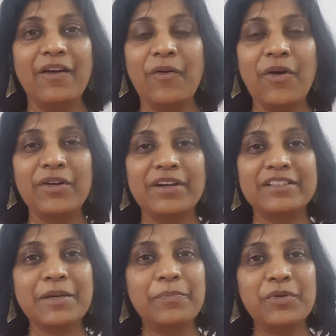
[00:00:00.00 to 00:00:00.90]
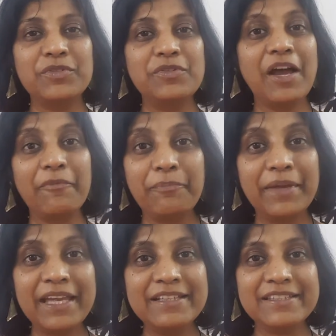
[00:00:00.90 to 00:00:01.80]
Or suppose you have
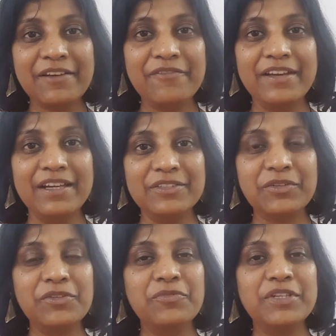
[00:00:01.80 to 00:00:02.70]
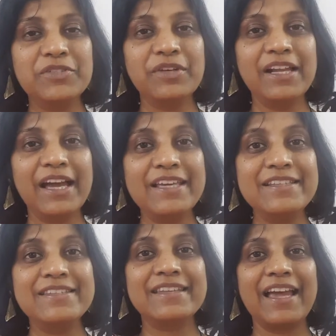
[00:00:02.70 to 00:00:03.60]
pain somewhere, so you
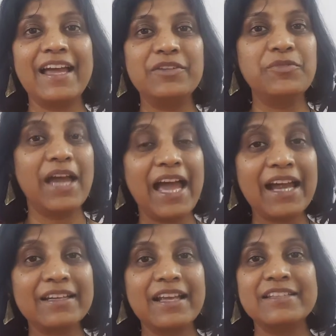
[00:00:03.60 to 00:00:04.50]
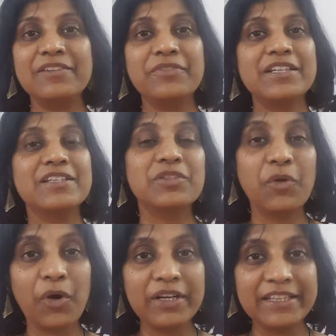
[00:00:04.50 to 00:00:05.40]
visualize and you act as if it is
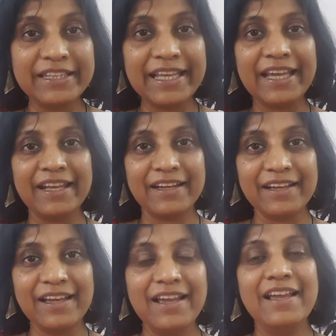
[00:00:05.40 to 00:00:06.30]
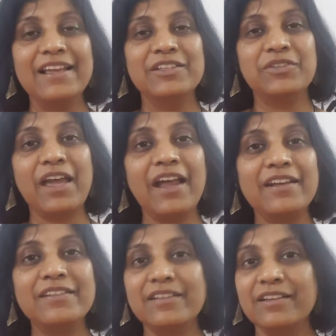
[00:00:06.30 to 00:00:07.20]
not there,
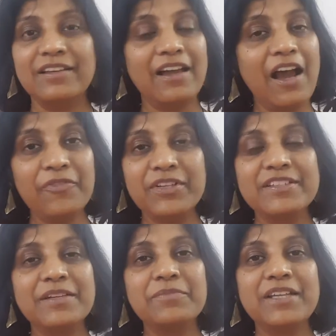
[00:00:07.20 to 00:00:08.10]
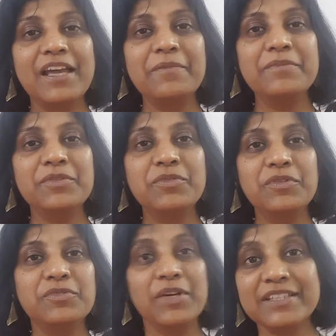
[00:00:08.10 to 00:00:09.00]
and after some time, you know,
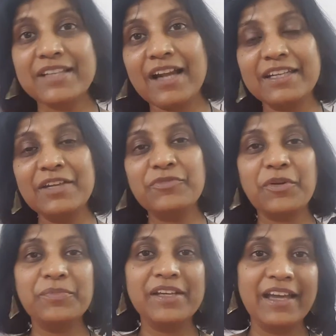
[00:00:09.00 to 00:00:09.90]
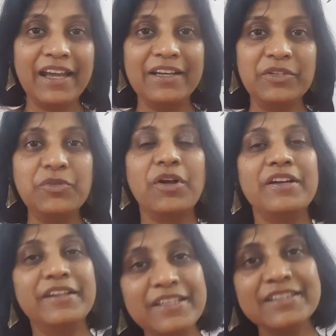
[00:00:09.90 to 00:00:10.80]
you are starting from the end. You
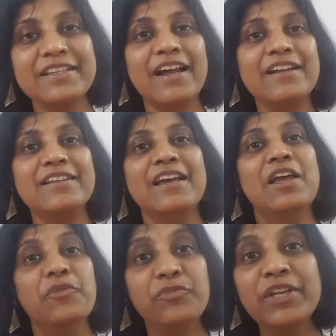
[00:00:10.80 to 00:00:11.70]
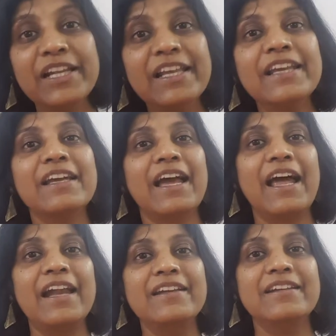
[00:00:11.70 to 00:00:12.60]
already start feeling
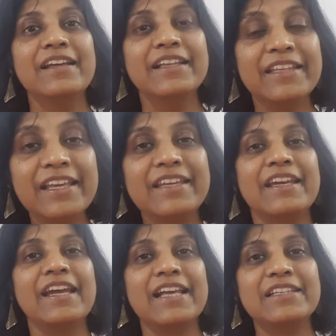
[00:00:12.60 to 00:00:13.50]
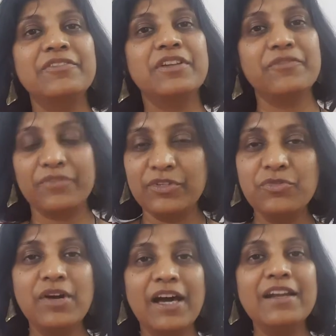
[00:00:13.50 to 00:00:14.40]
and thinking as if
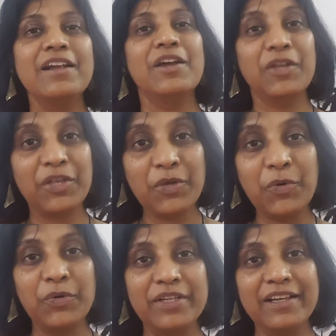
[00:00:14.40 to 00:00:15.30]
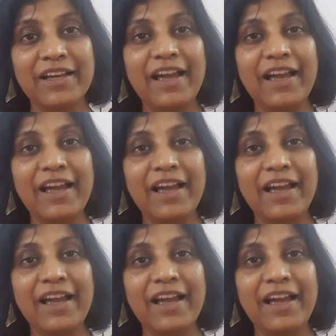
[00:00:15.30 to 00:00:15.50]
you are cured.